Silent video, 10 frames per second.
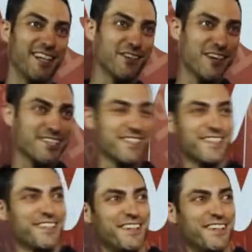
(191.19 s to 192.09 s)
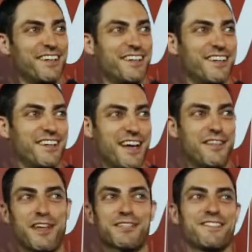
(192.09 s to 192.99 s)
and I hope to see you next year. Yeah,
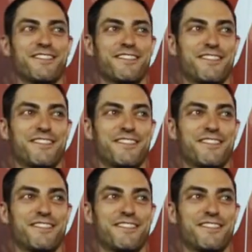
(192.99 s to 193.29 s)
thanks. And